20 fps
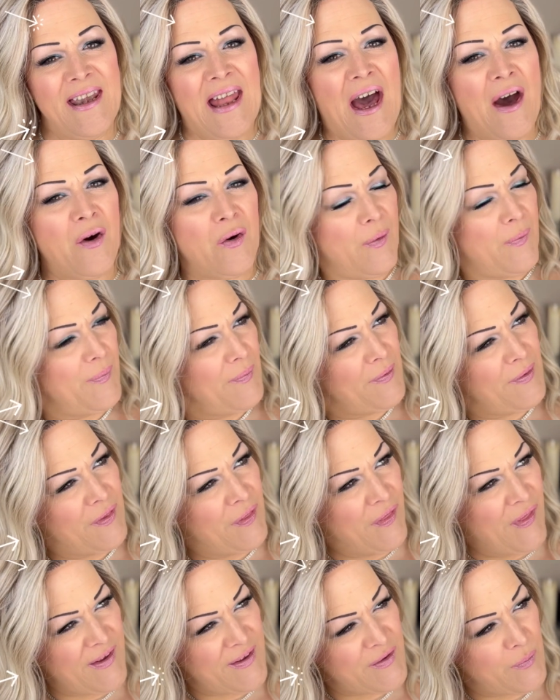Now,
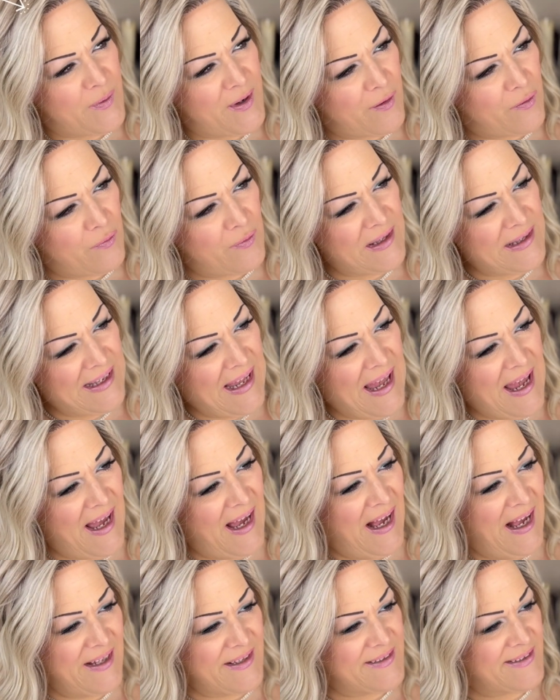this wig really
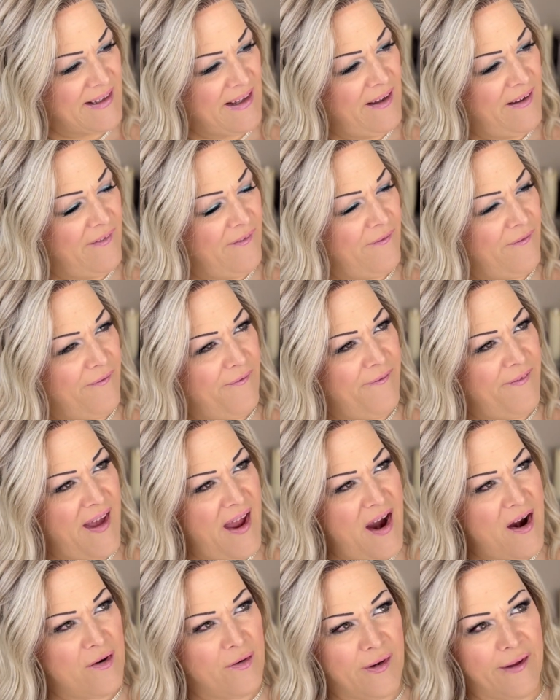has
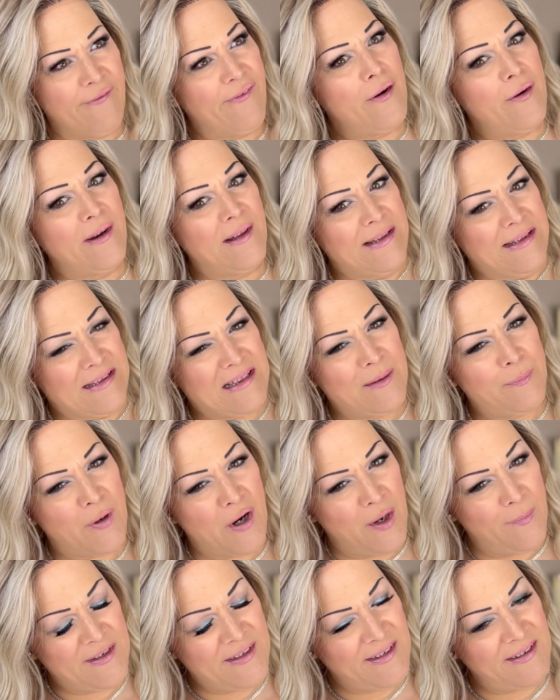very, very little
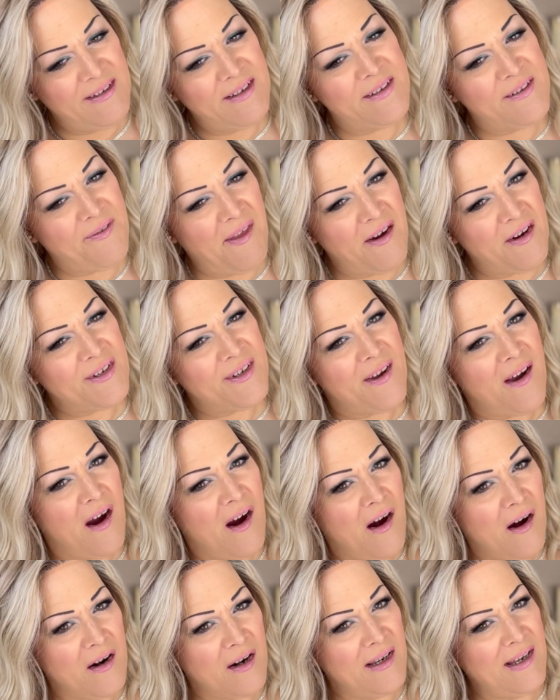permatease. There's
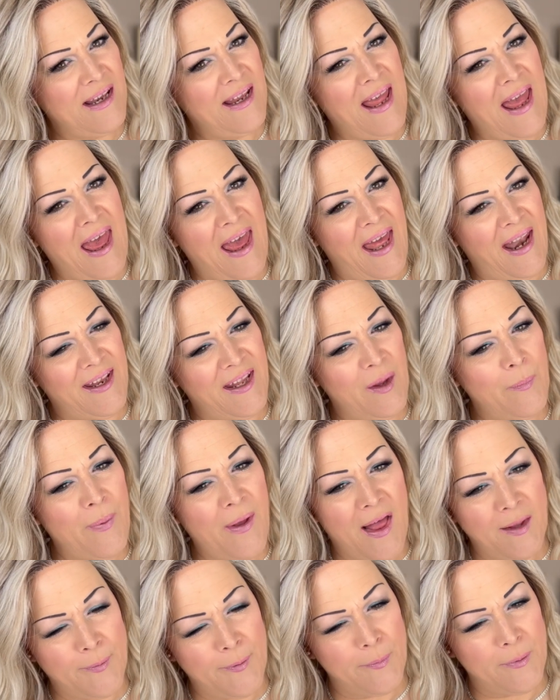hardly any
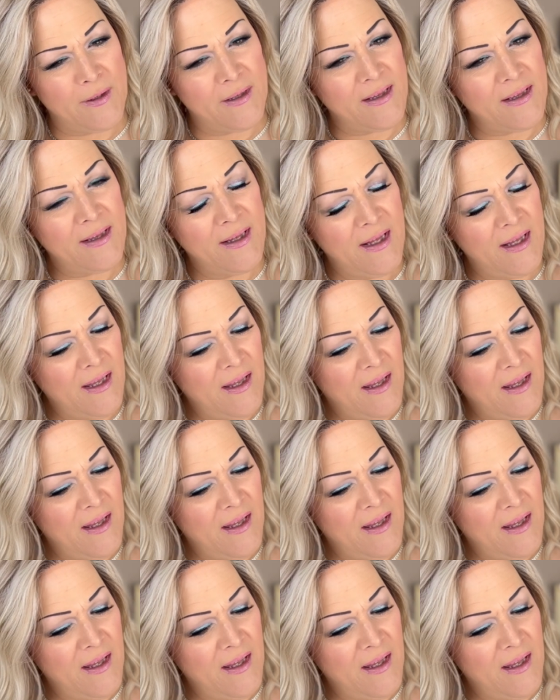palpable.